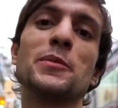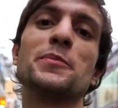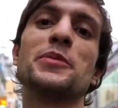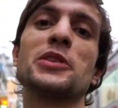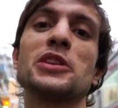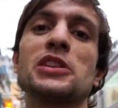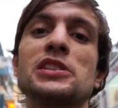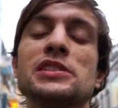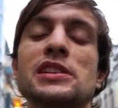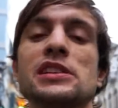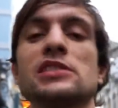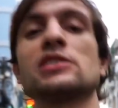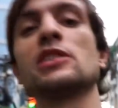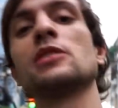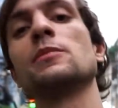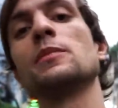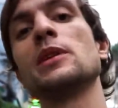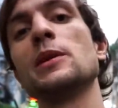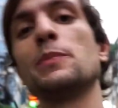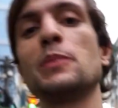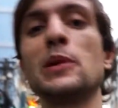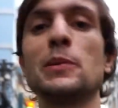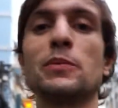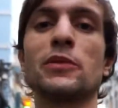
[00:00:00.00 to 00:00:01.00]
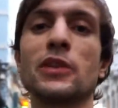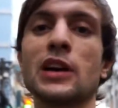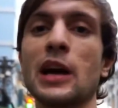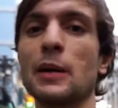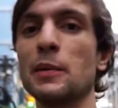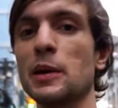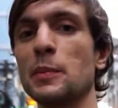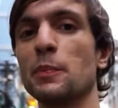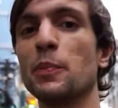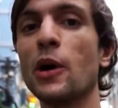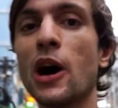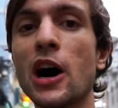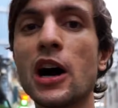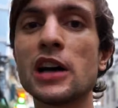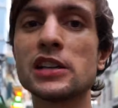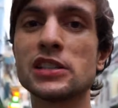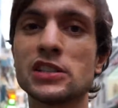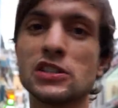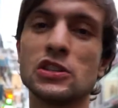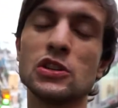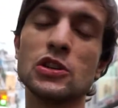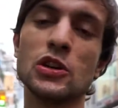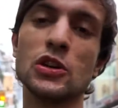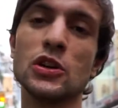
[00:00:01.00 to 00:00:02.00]
because there's going to be people coming
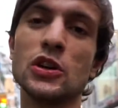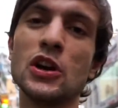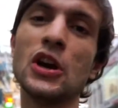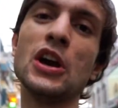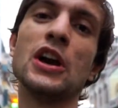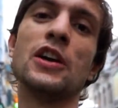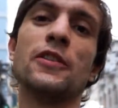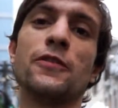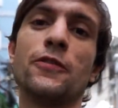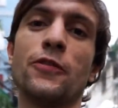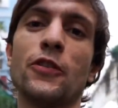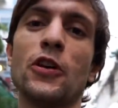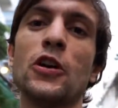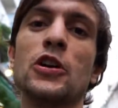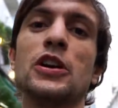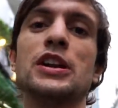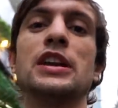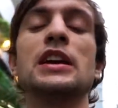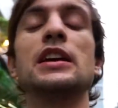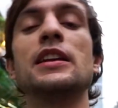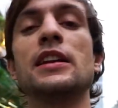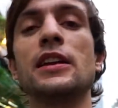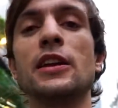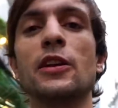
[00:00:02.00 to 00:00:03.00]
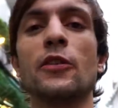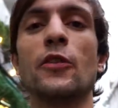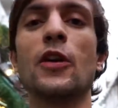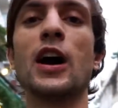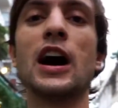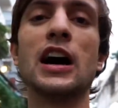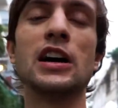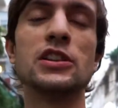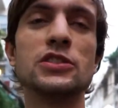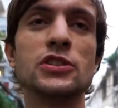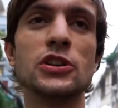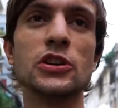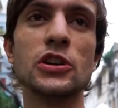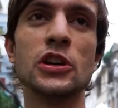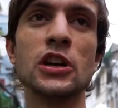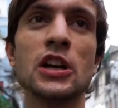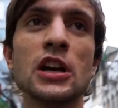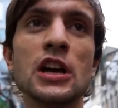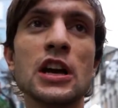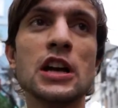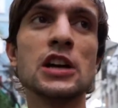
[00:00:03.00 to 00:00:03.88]
past you, flowing in and around you.